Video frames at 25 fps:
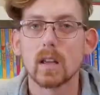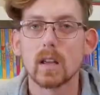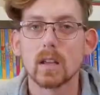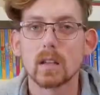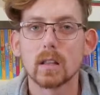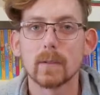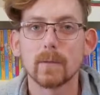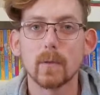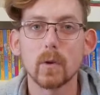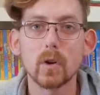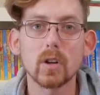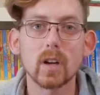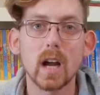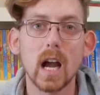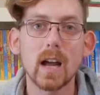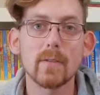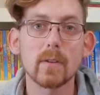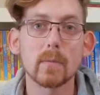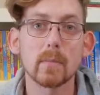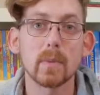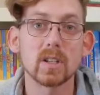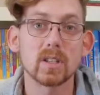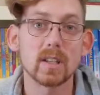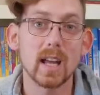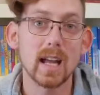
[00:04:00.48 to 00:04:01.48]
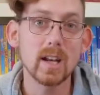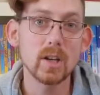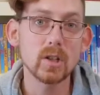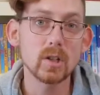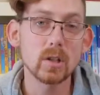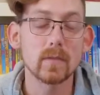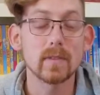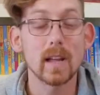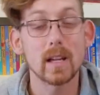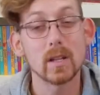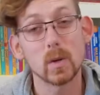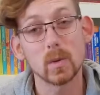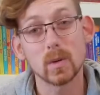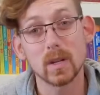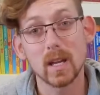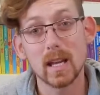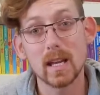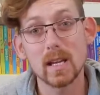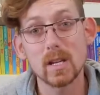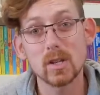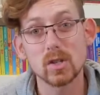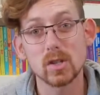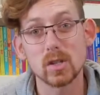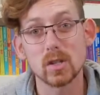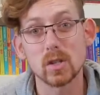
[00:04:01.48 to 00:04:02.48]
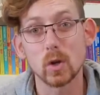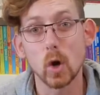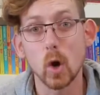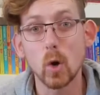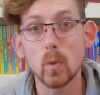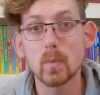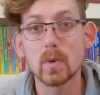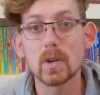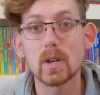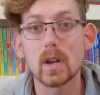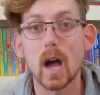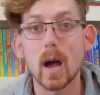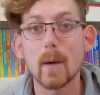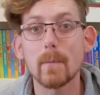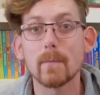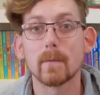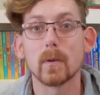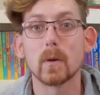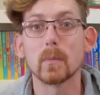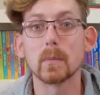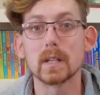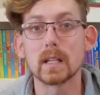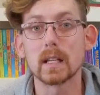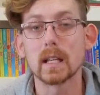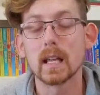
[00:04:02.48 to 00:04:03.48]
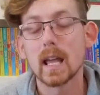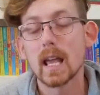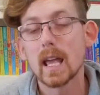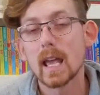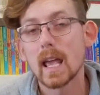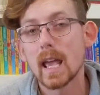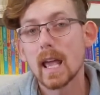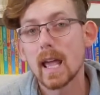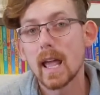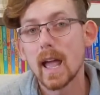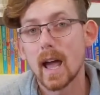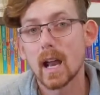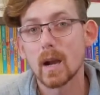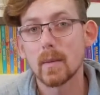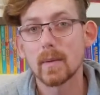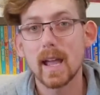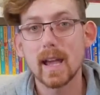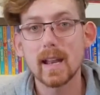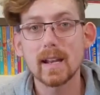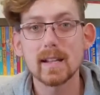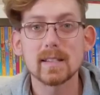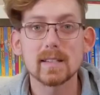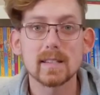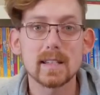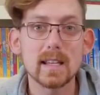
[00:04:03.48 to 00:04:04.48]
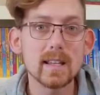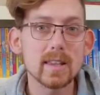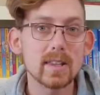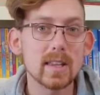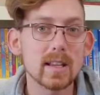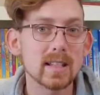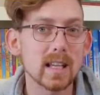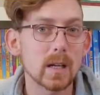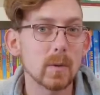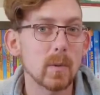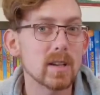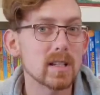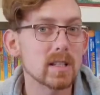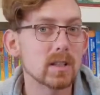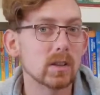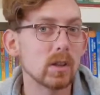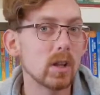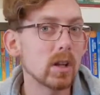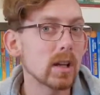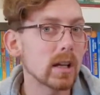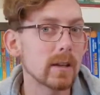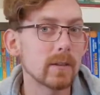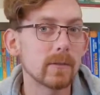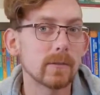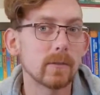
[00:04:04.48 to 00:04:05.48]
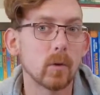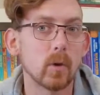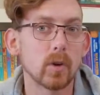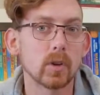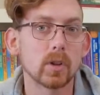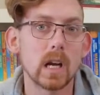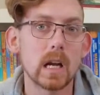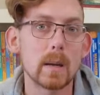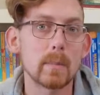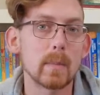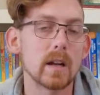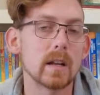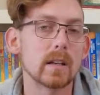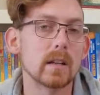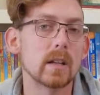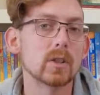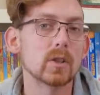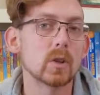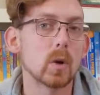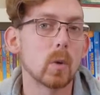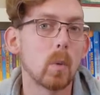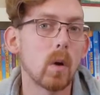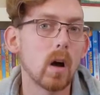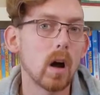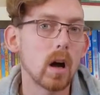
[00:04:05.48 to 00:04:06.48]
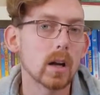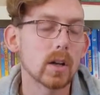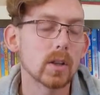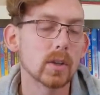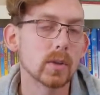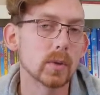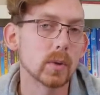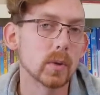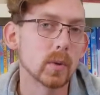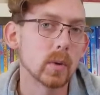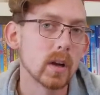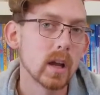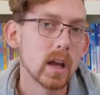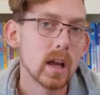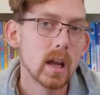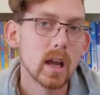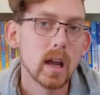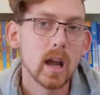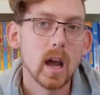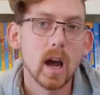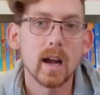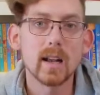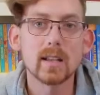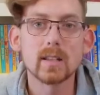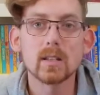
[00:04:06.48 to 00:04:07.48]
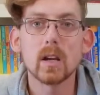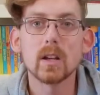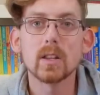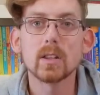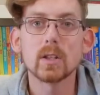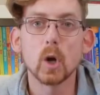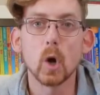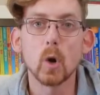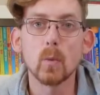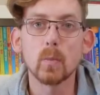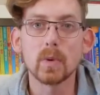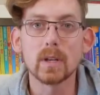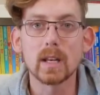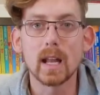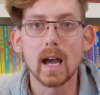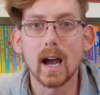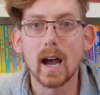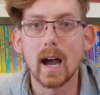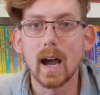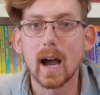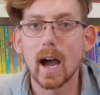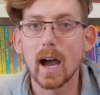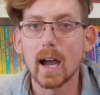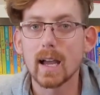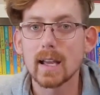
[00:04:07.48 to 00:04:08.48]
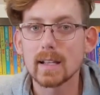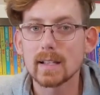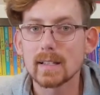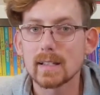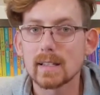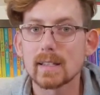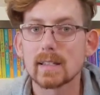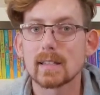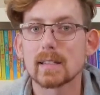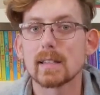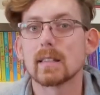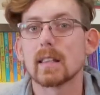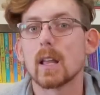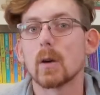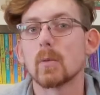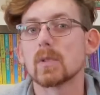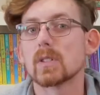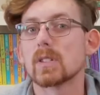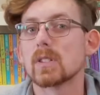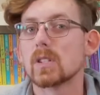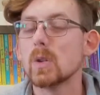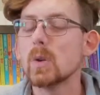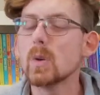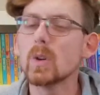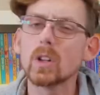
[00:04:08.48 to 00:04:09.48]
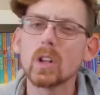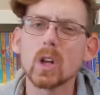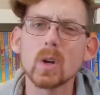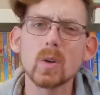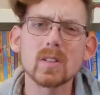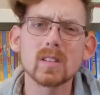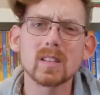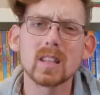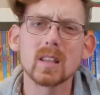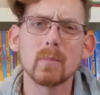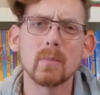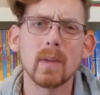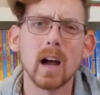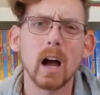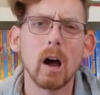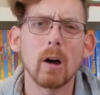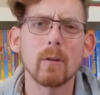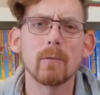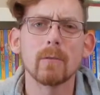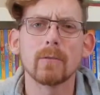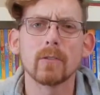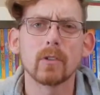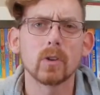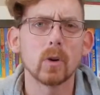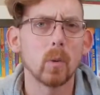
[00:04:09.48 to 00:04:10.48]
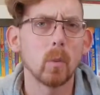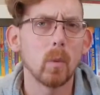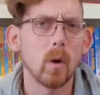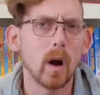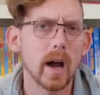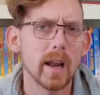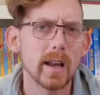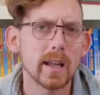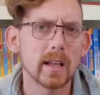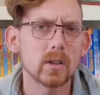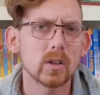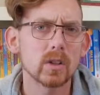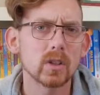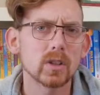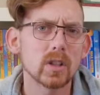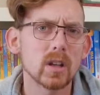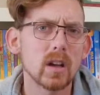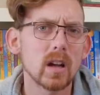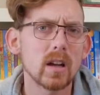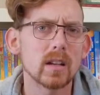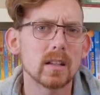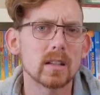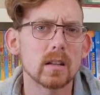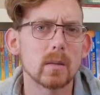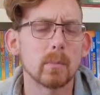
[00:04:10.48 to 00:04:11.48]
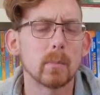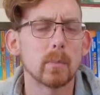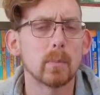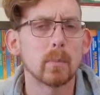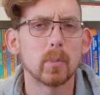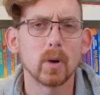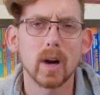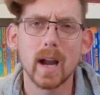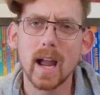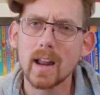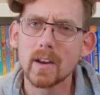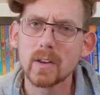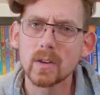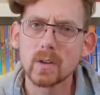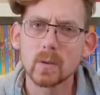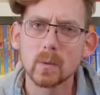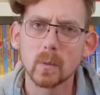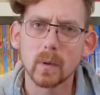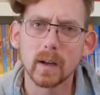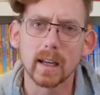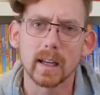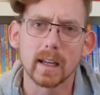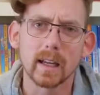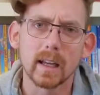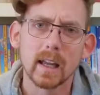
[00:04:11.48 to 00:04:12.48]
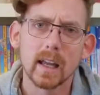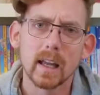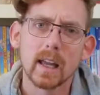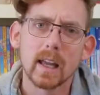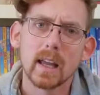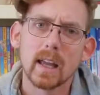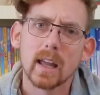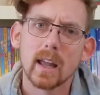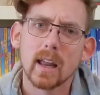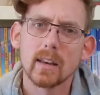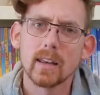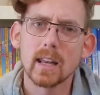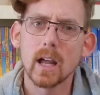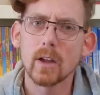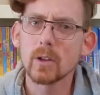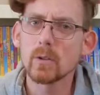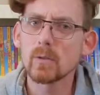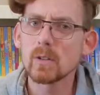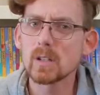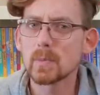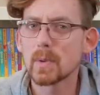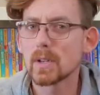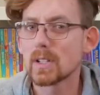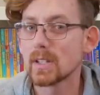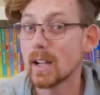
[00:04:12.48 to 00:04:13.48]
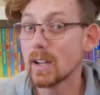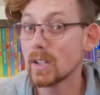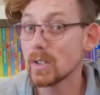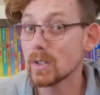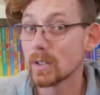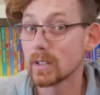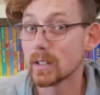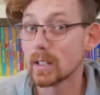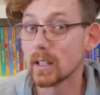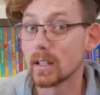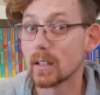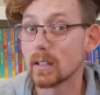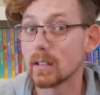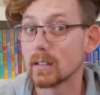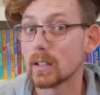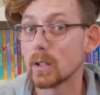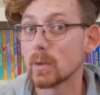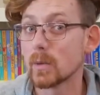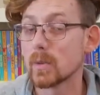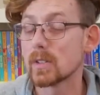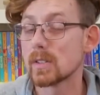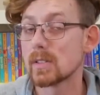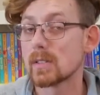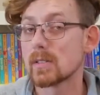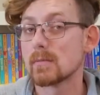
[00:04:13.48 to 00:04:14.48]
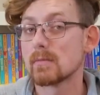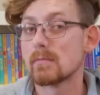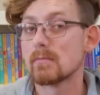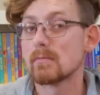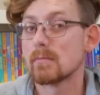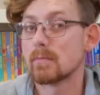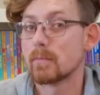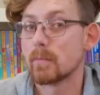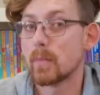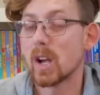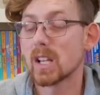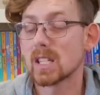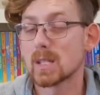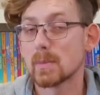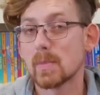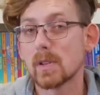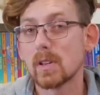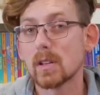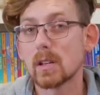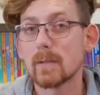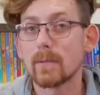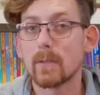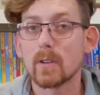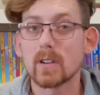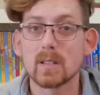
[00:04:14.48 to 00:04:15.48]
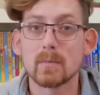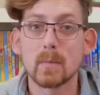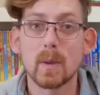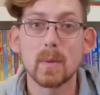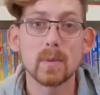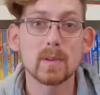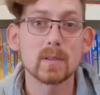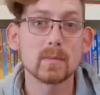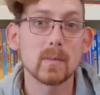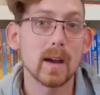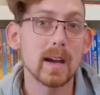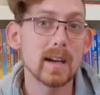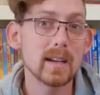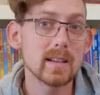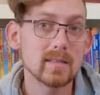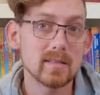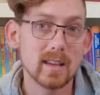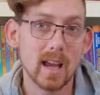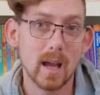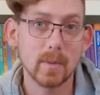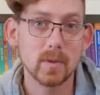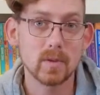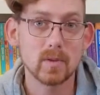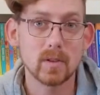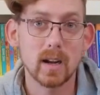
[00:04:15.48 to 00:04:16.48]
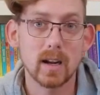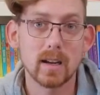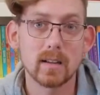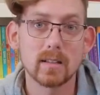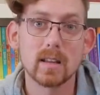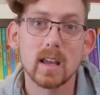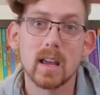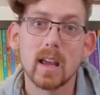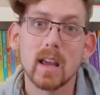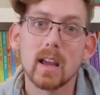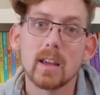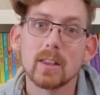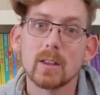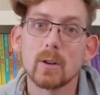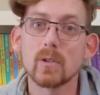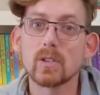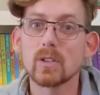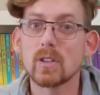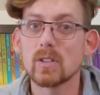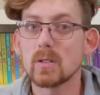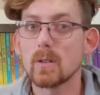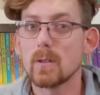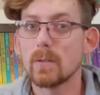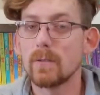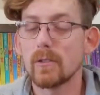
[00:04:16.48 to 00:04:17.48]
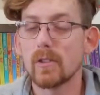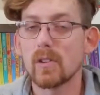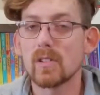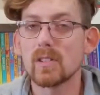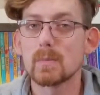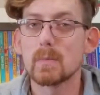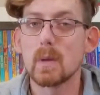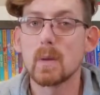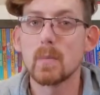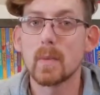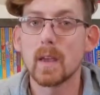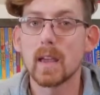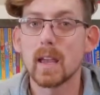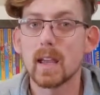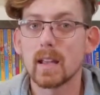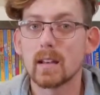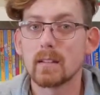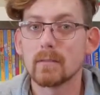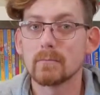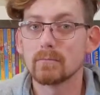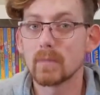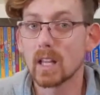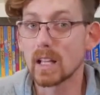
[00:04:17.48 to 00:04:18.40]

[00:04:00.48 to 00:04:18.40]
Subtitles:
the photographic potential of that location opened up for me. And I began to see things I wasn't looking for during my initial walkthrough. I saw the open ice that was too close to the mountain for a wide angle shot in a brand new way. Now there was potential there. There was possibility for maybe some ice abstracts. There was also photos to be made like